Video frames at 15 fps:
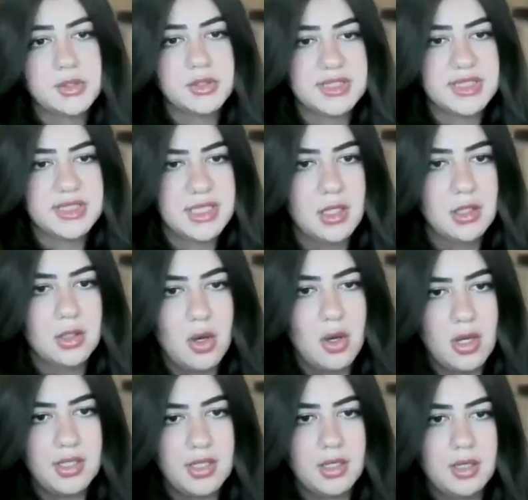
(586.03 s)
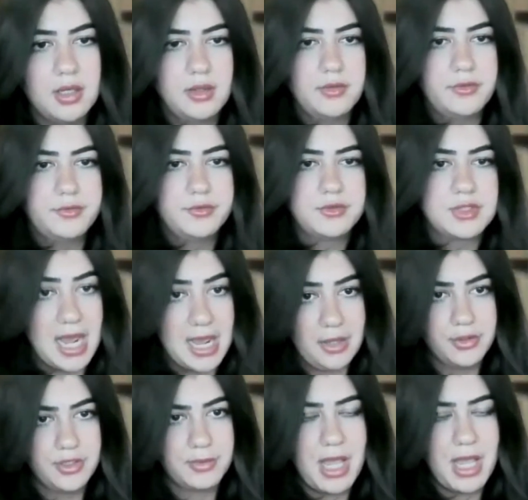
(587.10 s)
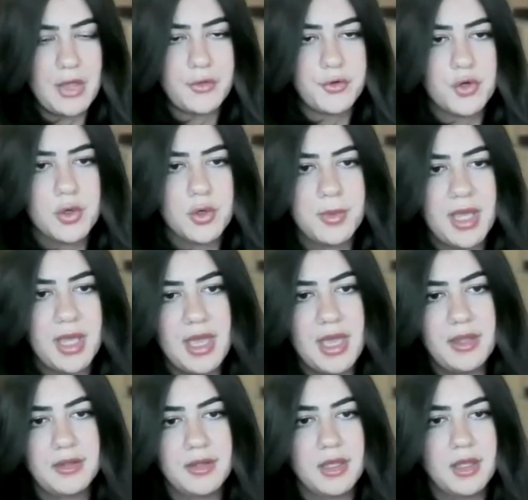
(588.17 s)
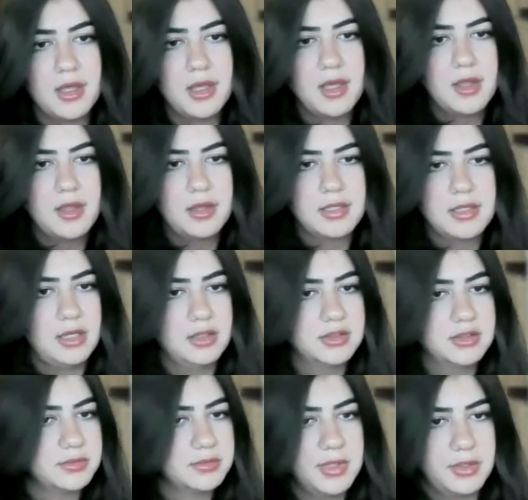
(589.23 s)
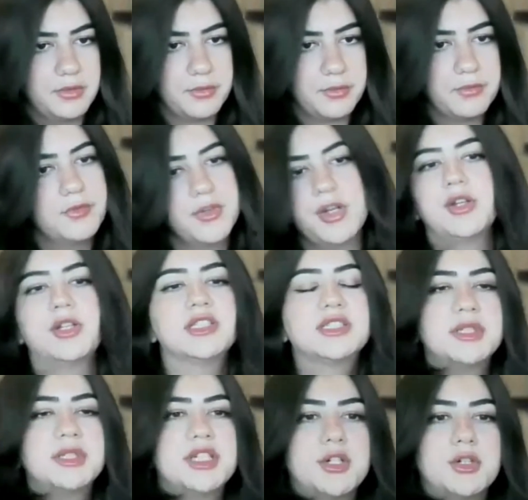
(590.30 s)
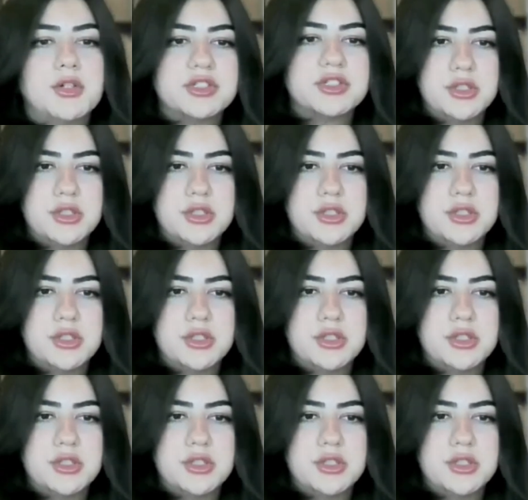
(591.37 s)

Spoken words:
you'll see a lot of tile in the bathroom, and tiles made from various materials.